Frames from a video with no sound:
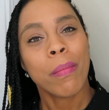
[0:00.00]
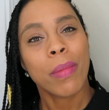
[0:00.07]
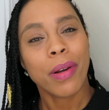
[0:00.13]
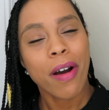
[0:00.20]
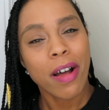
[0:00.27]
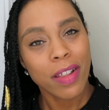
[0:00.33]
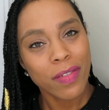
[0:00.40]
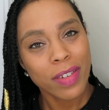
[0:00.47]

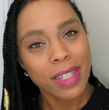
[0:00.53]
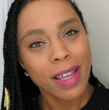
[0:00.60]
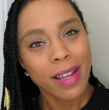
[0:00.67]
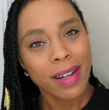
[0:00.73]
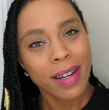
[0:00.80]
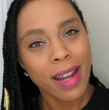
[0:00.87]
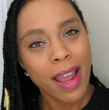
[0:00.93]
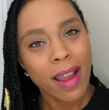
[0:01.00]
But all of a
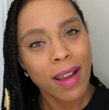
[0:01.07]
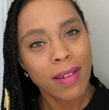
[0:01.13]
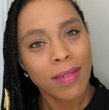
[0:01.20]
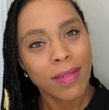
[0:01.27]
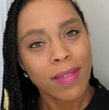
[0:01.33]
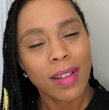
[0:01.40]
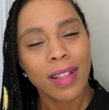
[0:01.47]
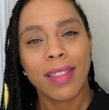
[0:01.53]
sudden now,
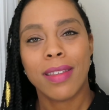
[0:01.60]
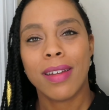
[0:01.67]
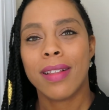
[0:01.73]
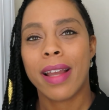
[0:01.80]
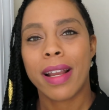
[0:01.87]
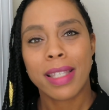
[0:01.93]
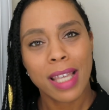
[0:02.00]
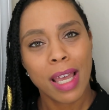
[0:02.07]
they're like,